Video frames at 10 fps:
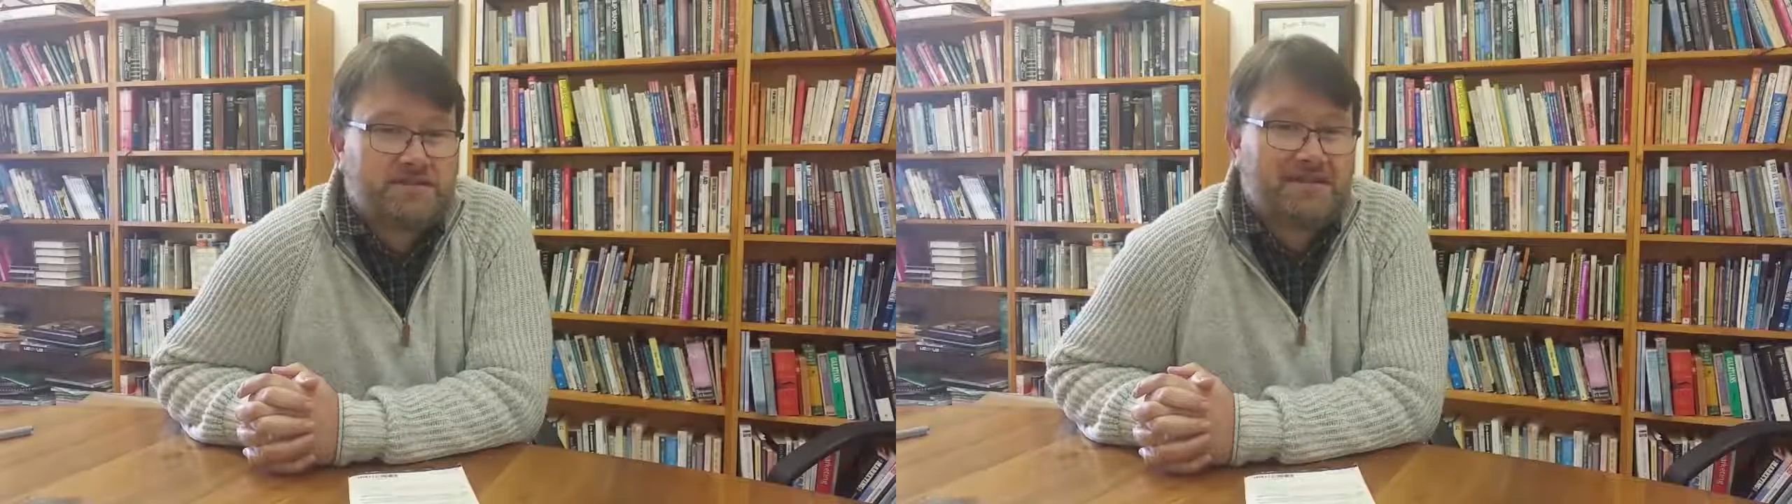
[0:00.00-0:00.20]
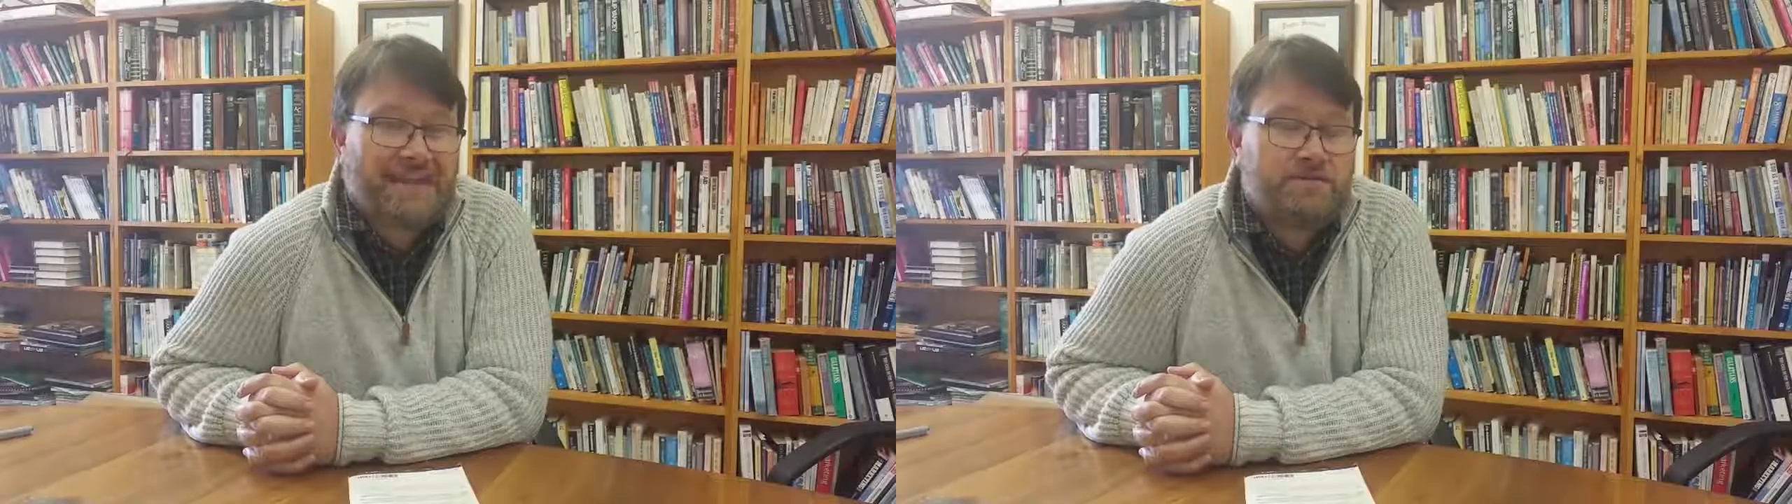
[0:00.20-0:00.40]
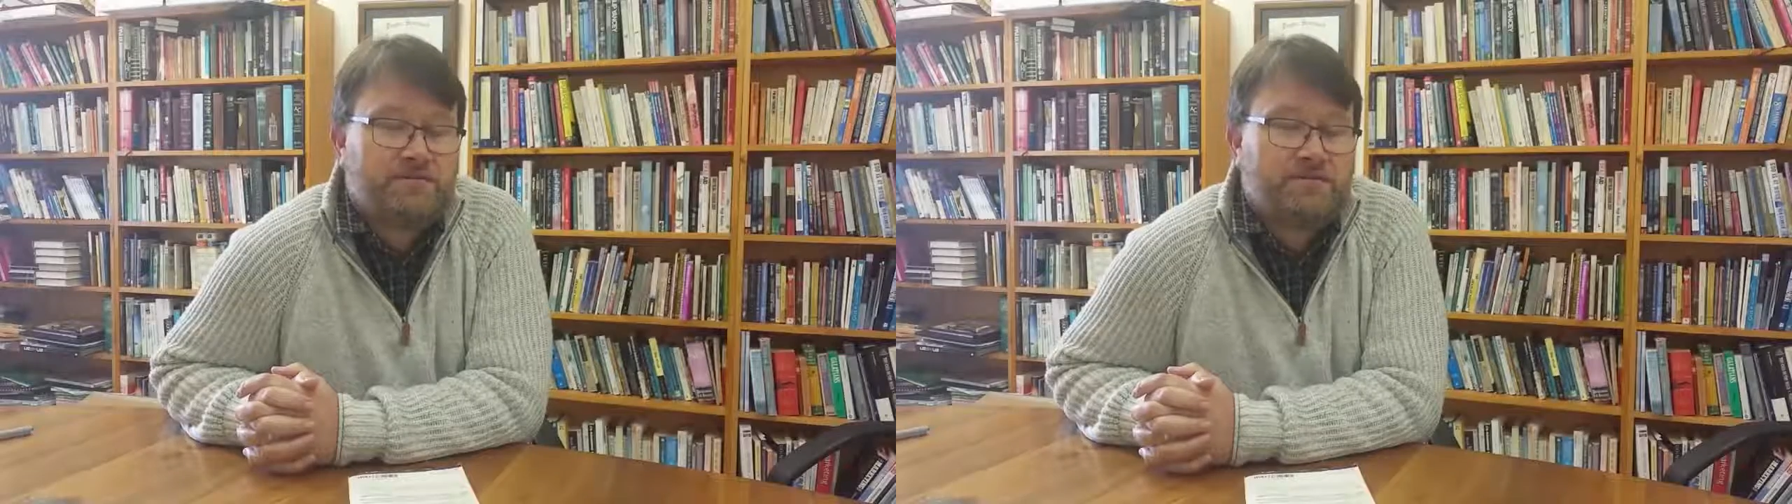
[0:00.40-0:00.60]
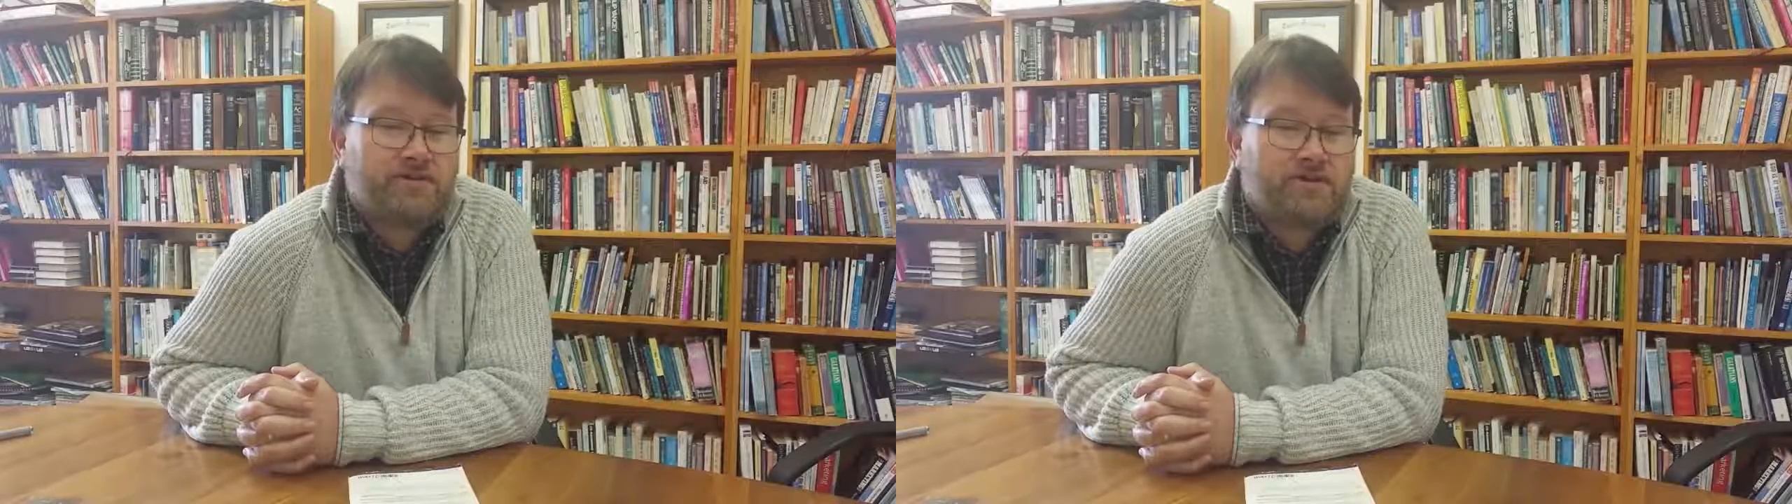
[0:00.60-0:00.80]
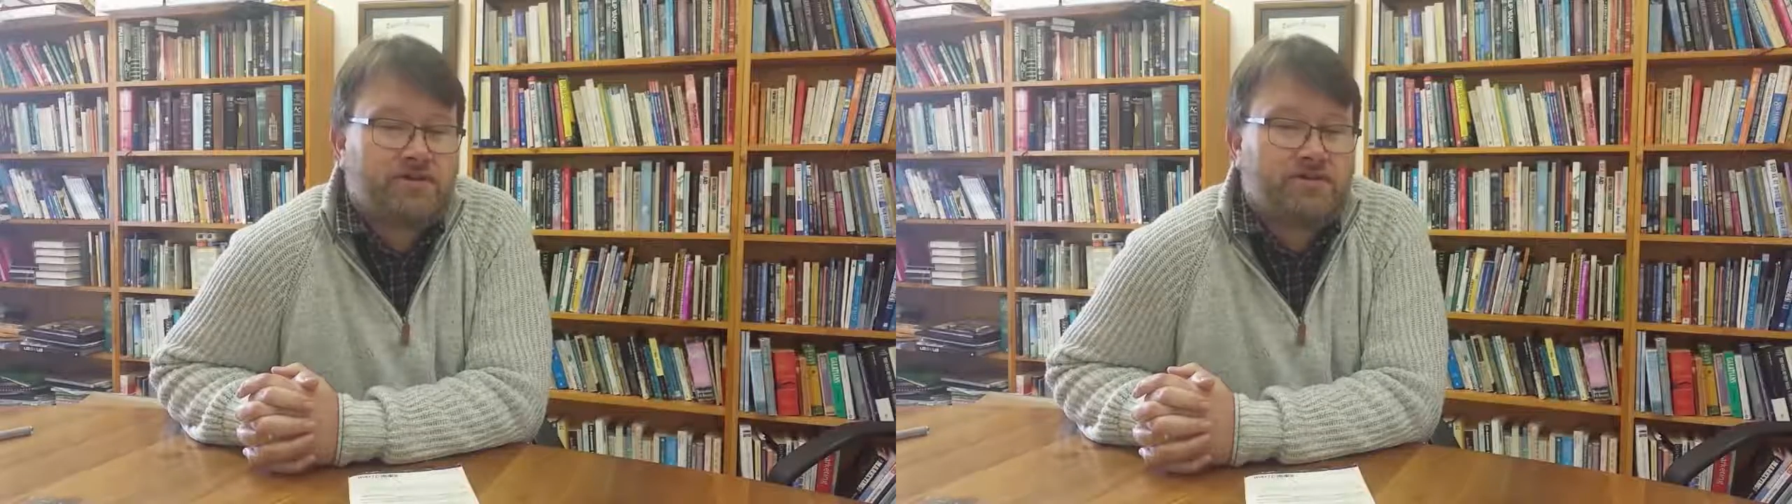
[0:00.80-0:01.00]
the name of a
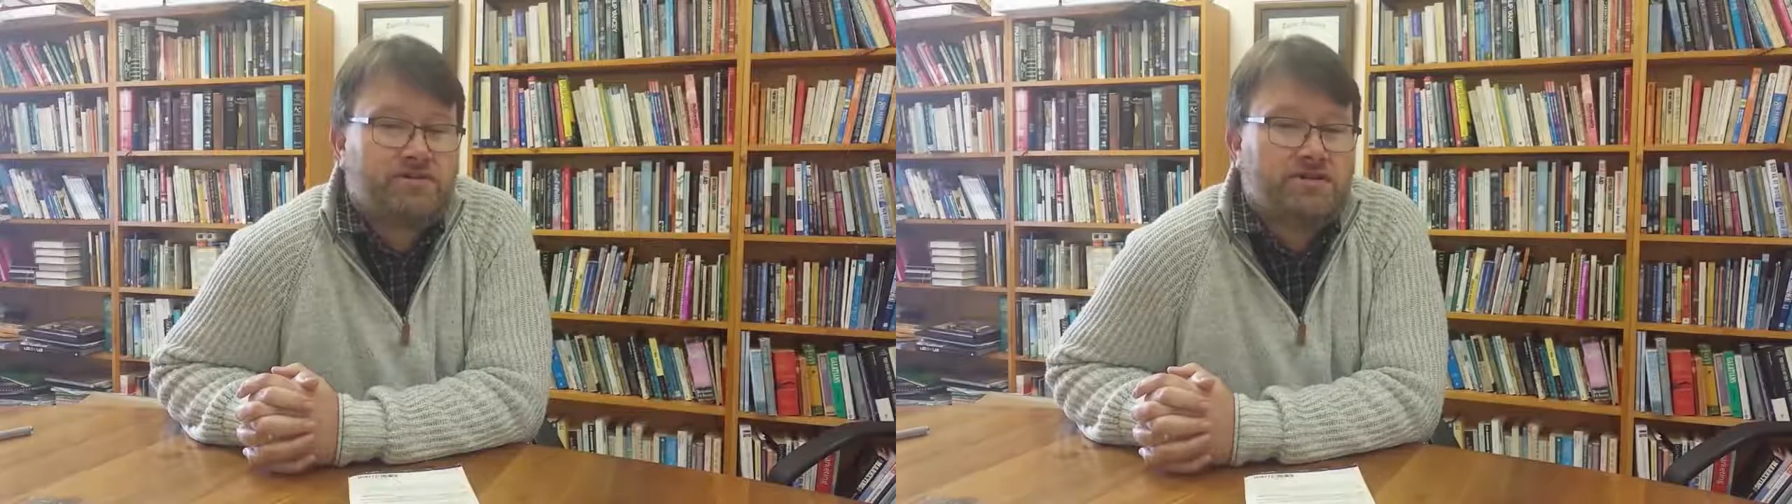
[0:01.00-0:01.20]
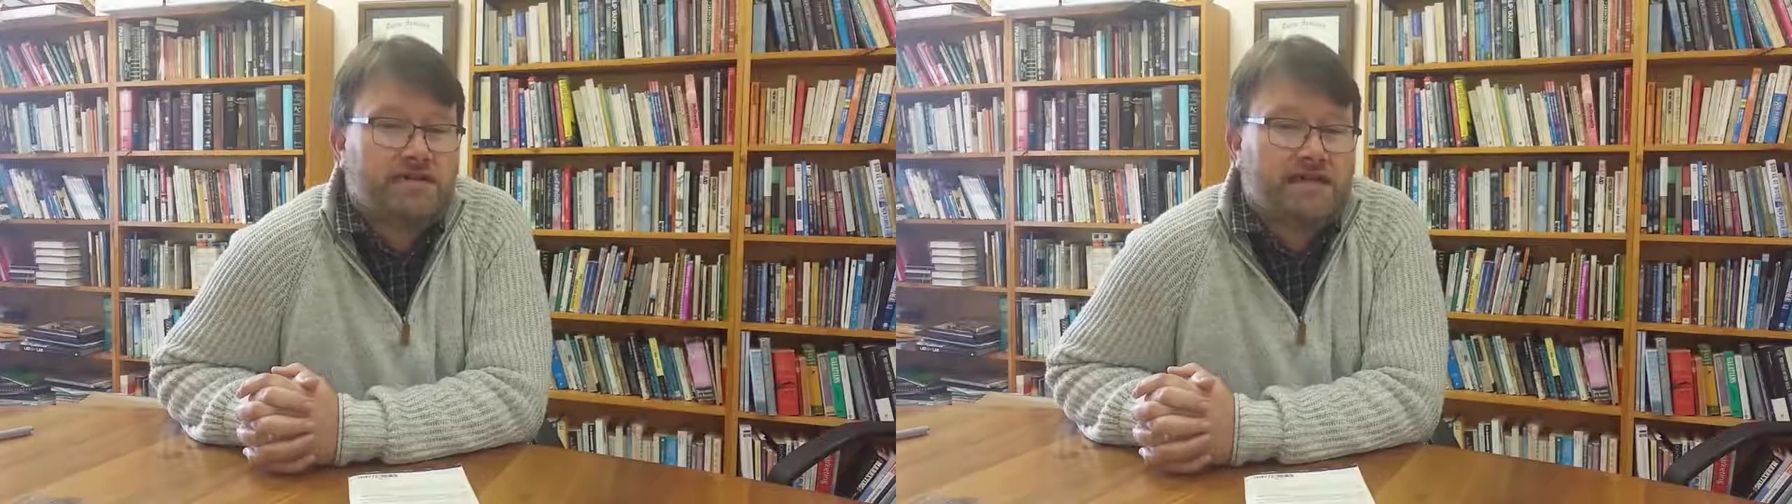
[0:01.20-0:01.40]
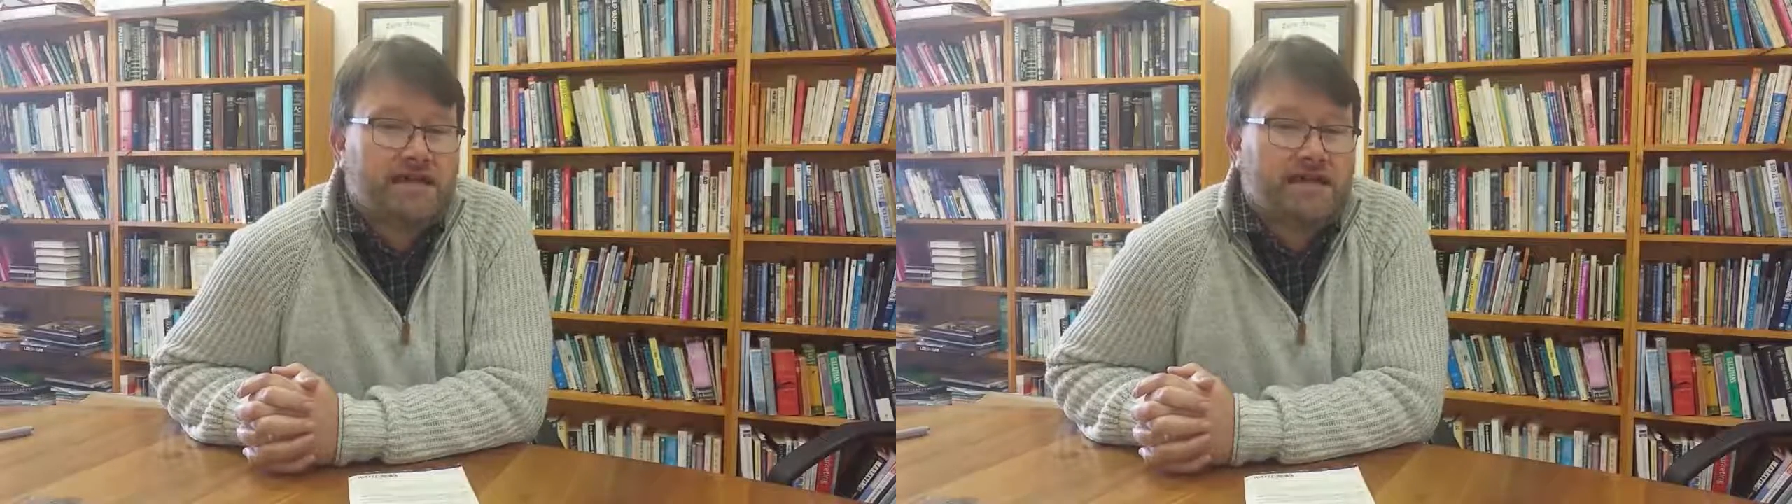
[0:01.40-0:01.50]
girl.